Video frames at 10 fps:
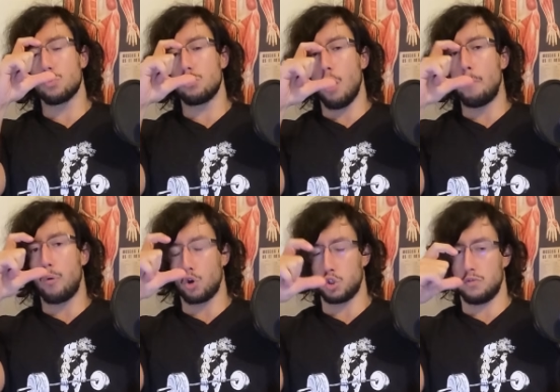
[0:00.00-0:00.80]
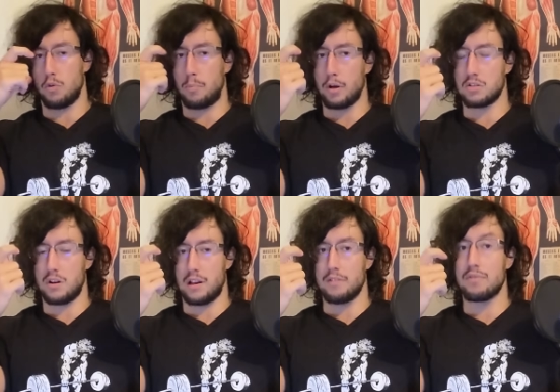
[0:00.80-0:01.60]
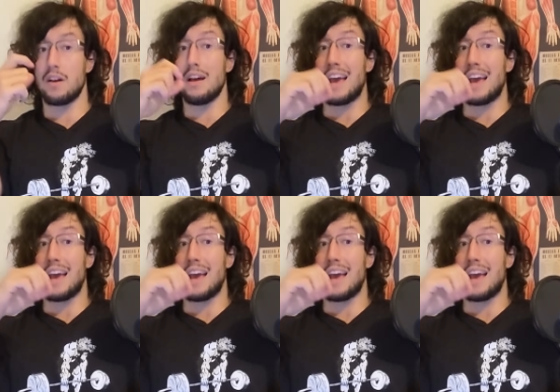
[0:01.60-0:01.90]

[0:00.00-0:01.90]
the top portion of the positive